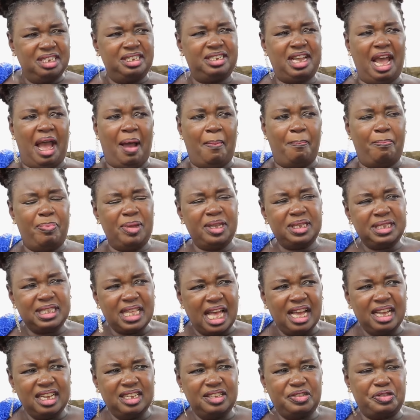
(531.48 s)
Champisa,
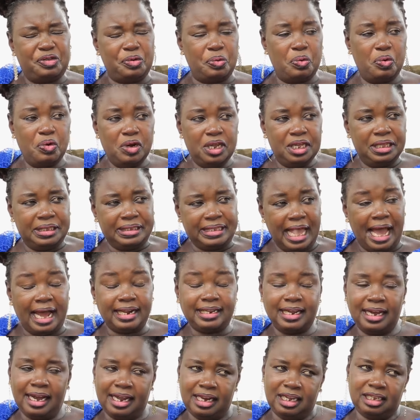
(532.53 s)
Chiwuliz, I
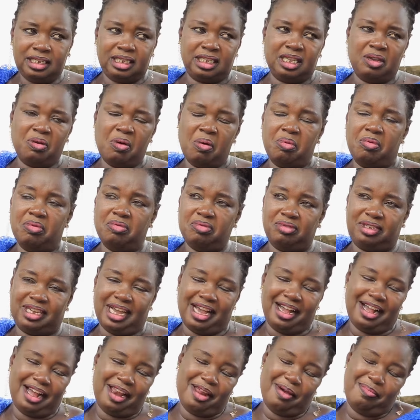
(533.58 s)
think I let single
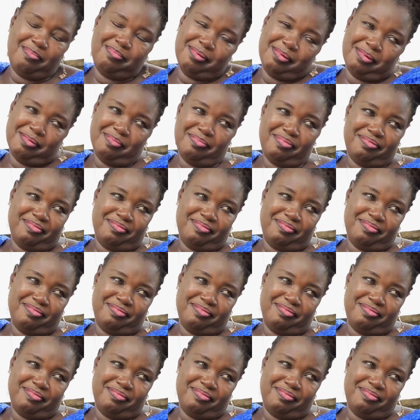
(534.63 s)
Chagara Bob.